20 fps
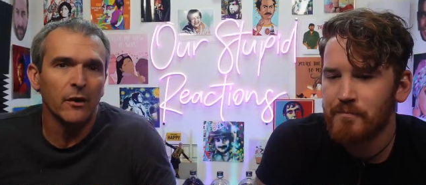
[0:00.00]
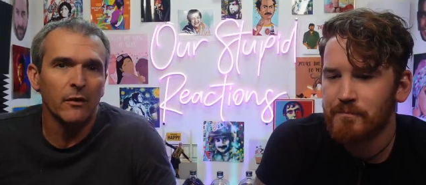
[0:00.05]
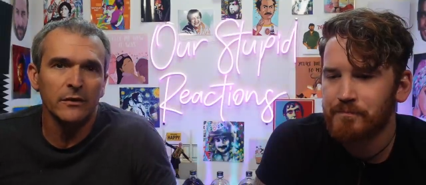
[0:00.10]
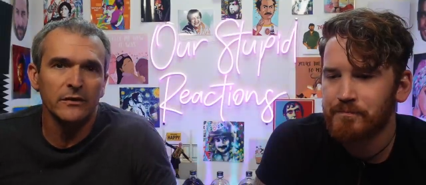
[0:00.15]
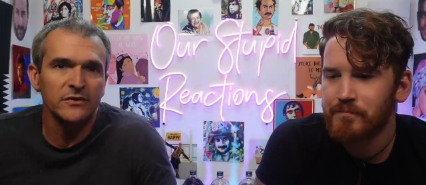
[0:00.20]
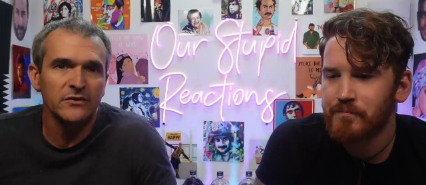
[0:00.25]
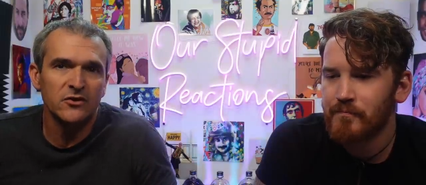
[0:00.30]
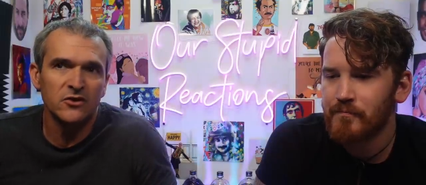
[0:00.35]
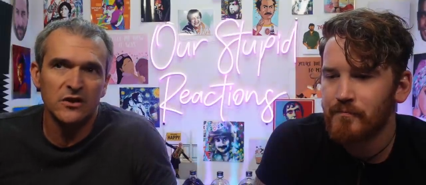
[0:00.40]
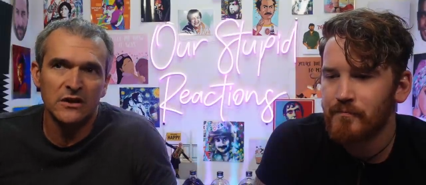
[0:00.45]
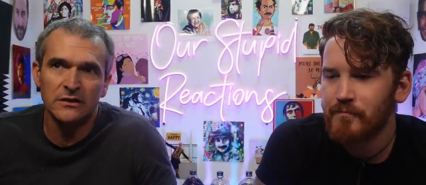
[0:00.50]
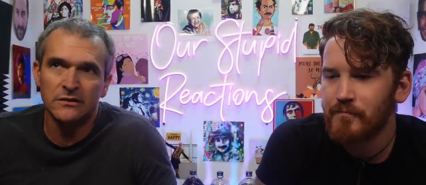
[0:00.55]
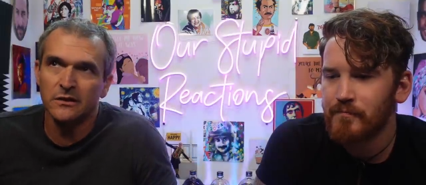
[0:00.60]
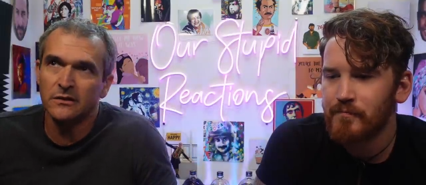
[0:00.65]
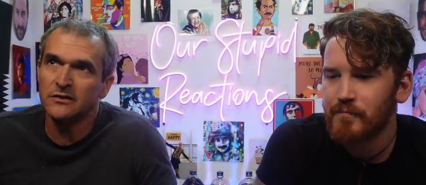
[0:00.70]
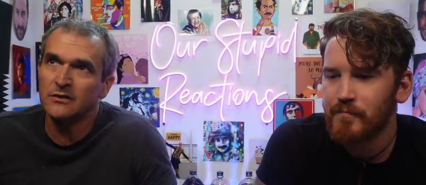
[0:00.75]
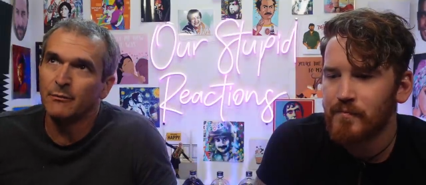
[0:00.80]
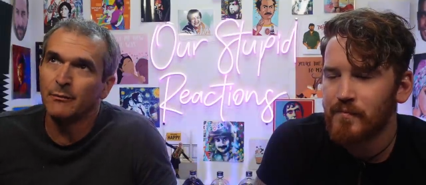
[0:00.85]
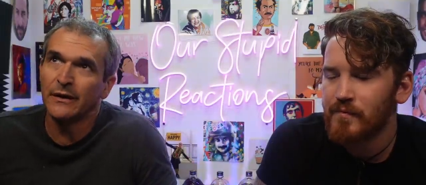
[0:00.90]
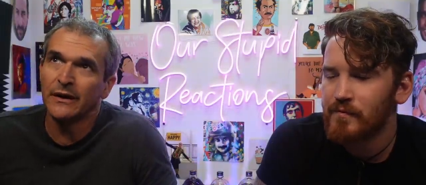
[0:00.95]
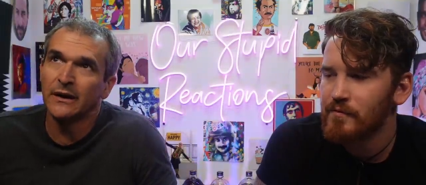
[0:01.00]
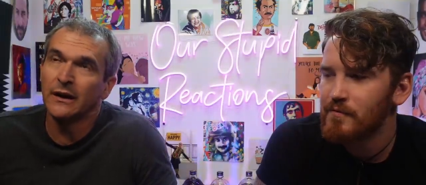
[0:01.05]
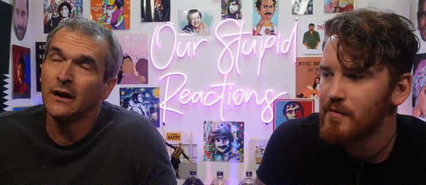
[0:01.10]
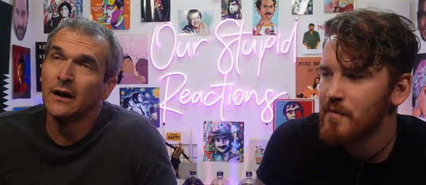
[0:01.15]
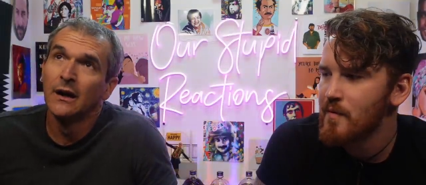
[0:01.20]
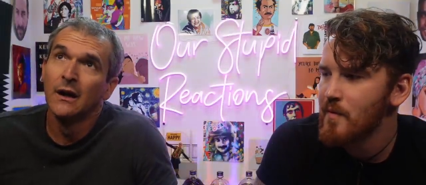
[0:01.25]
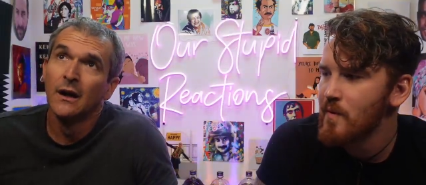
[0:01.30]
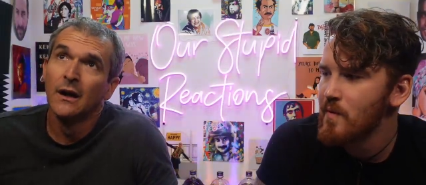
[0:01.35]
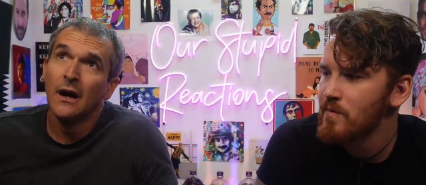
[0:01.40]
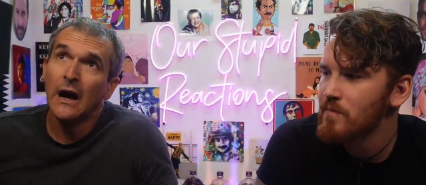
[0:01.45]
Speaker 1: aren't as genius, but
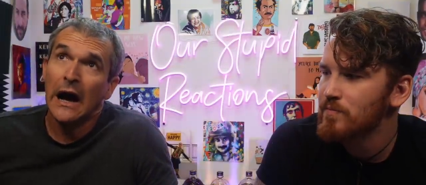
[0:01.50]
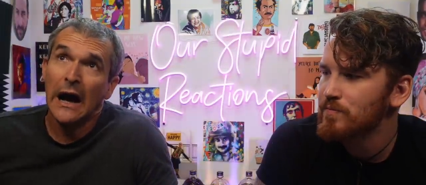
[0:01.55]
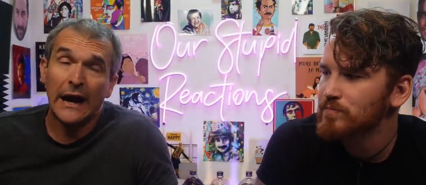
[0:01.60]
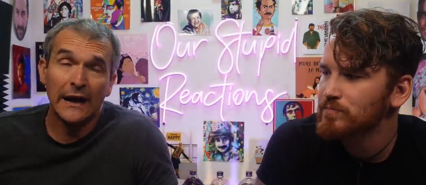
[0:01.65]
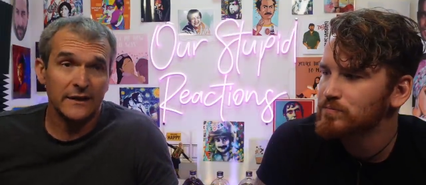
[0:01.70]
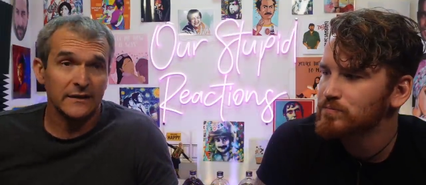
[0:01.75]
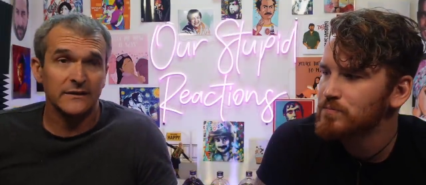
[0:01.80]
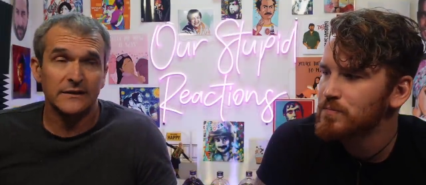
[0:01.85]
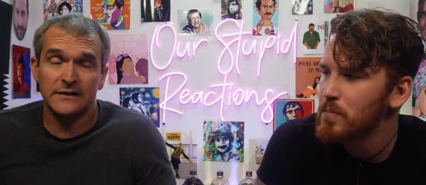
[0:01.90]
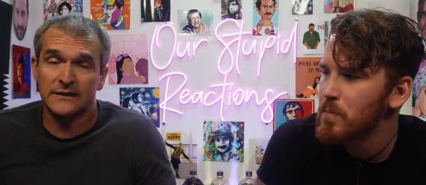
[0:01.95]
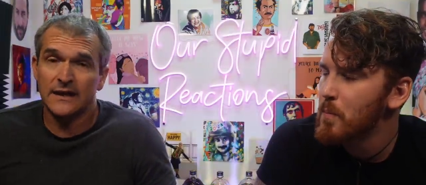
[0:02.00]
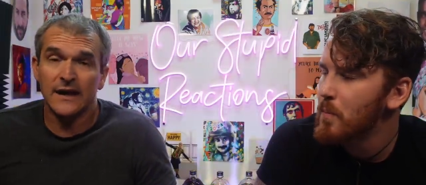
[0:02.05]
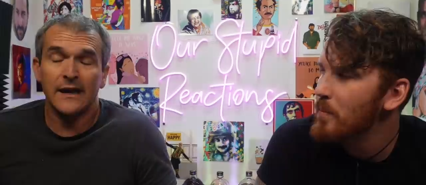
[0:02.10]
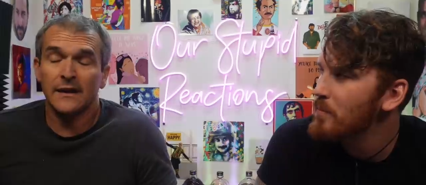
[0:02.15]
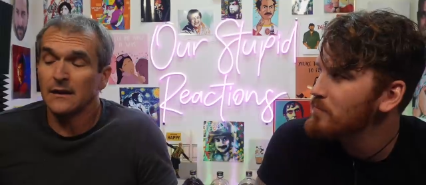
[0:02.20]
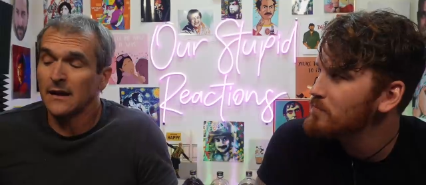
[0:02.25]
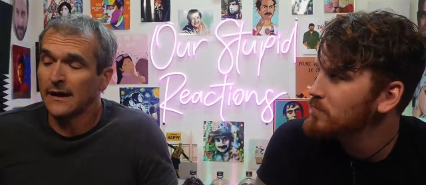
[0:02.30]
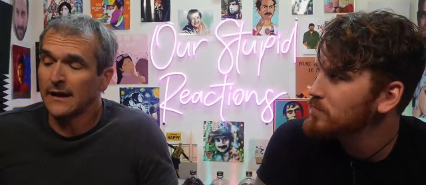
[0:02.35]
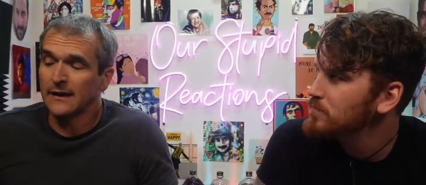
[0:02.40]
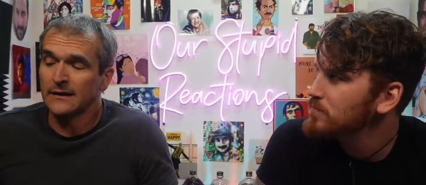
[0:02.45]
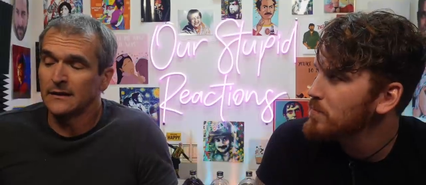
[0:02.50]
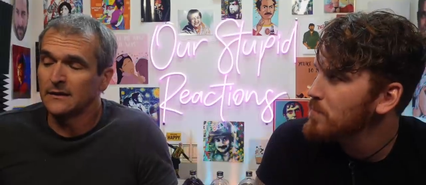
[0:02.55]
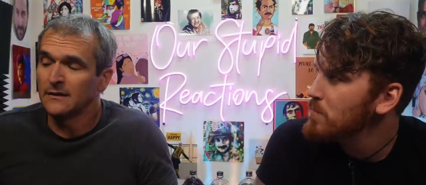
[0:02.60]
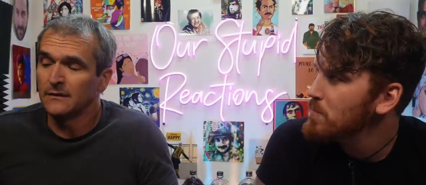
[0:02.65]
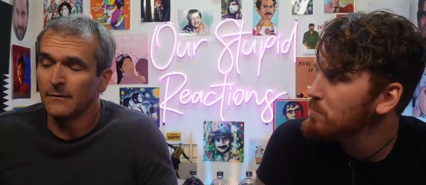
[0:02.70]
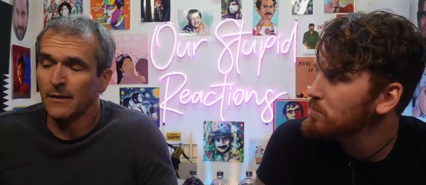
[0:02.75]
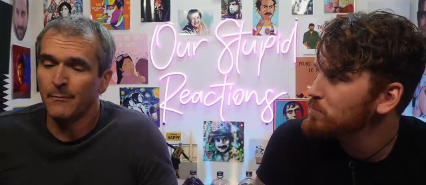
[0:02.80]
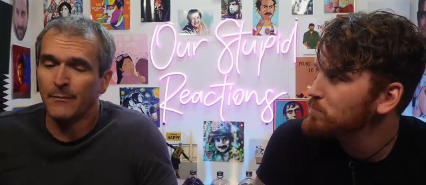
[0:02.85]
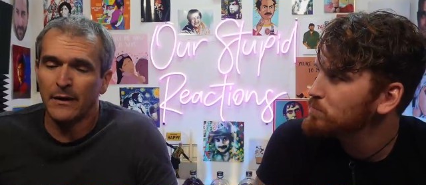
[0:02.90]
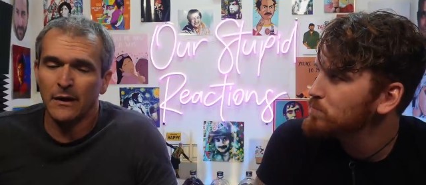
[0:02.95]
I can say, like I did
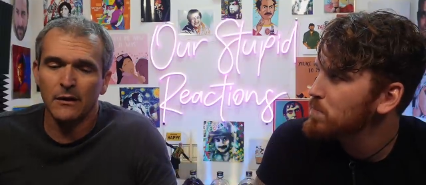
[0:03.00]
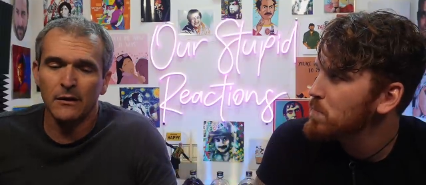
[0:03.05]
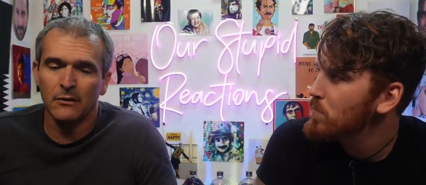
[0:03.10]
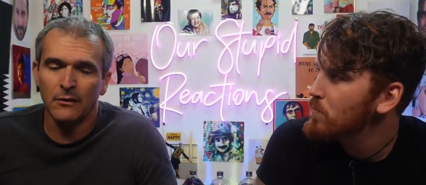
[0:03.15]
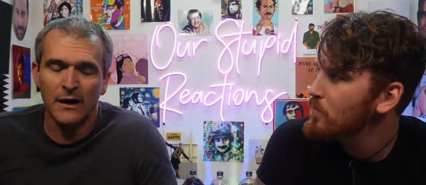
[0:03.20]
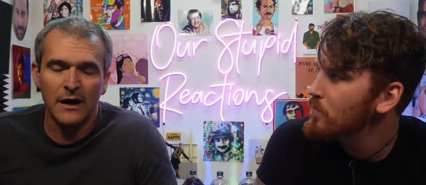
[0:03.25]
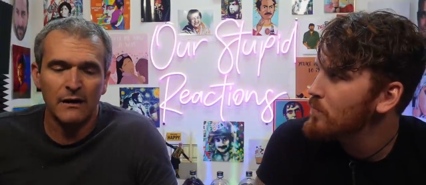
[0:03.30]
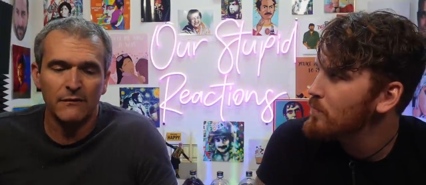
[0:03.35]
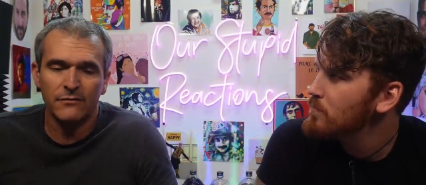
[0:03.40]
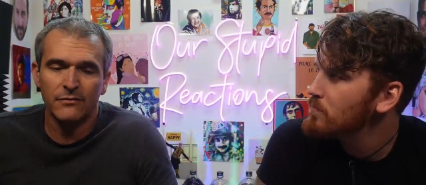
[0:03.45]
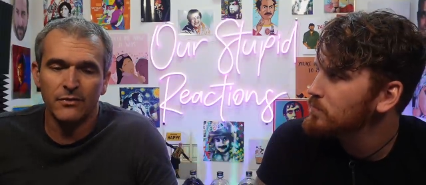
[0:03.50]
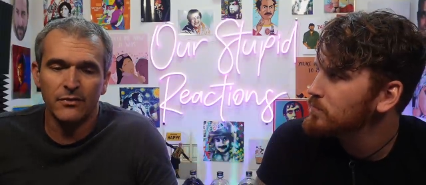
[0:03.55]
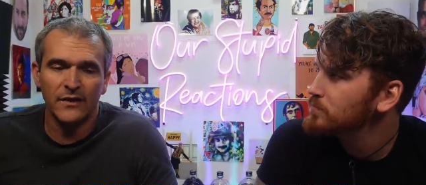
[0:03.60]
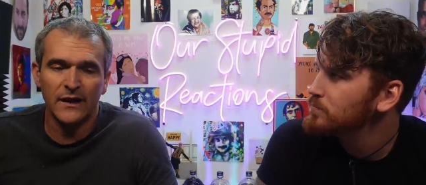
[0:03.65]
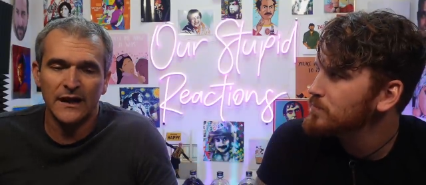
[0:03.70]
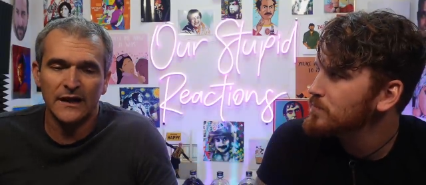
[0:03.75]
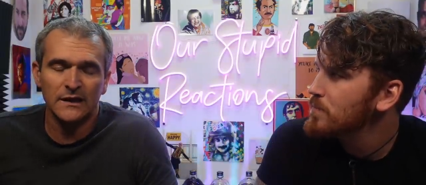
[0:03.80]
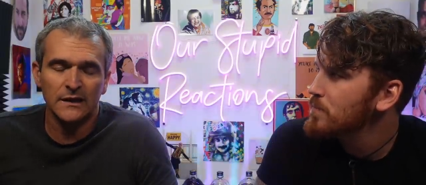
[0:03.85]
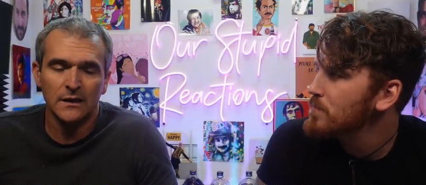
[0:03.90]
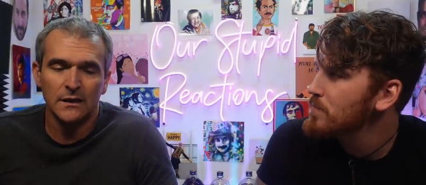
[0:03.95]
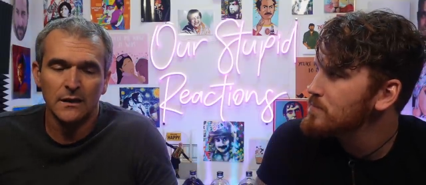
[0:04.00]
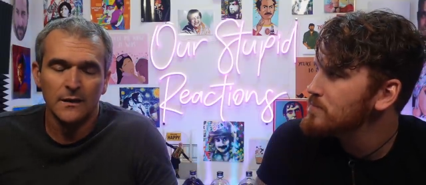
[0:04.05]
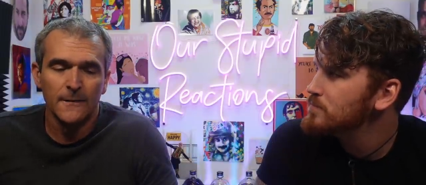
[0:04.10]
in my paragraph, that